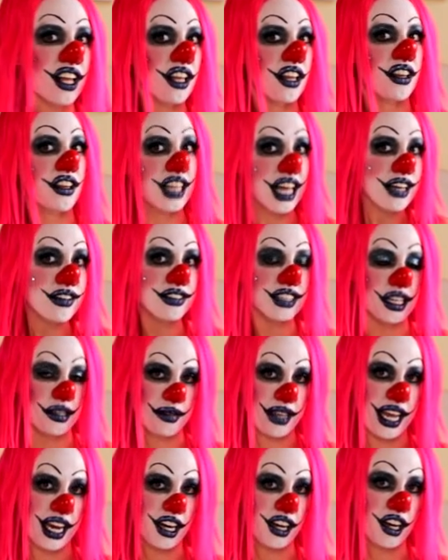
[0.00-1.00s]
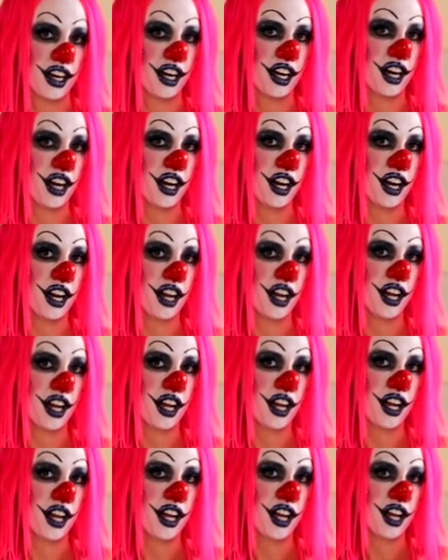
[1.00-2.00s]
left them there.
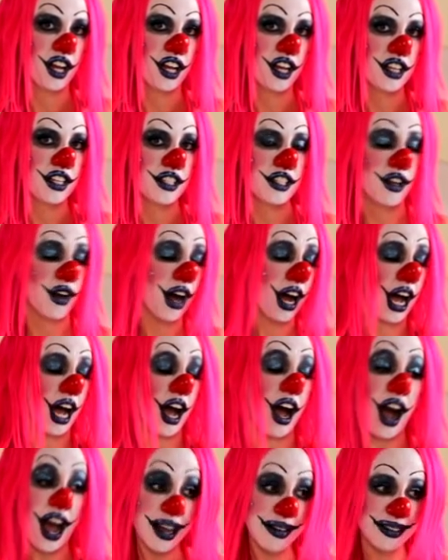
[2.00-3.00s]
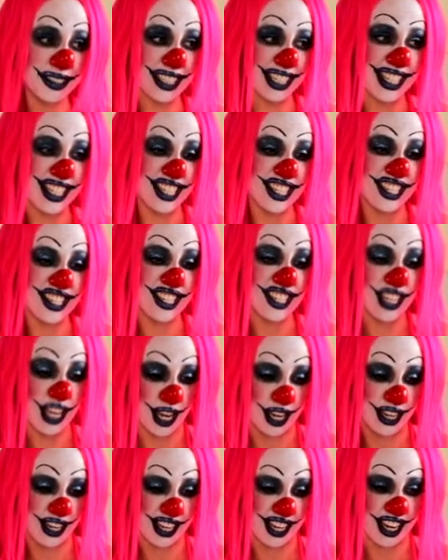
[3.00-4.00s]
So I'm just
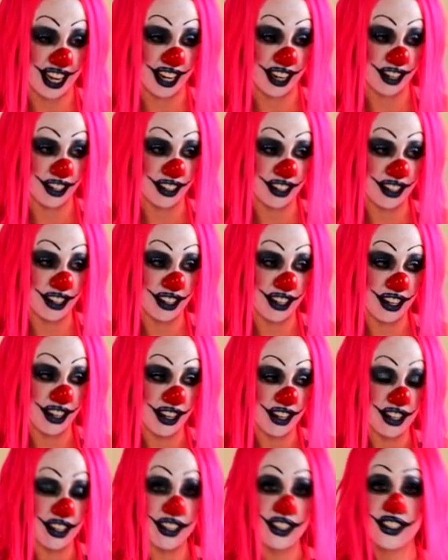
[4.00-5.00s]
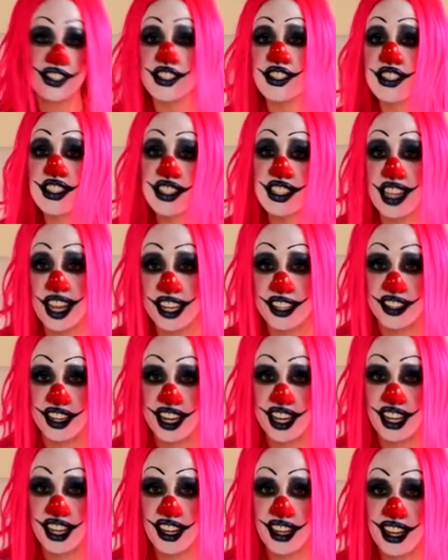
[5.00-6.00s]
standing here,
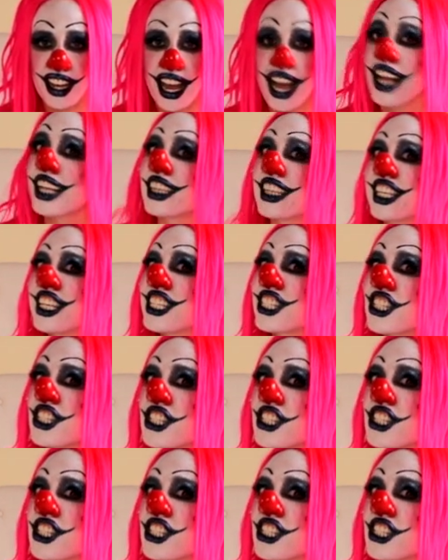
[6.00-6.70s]
staring at these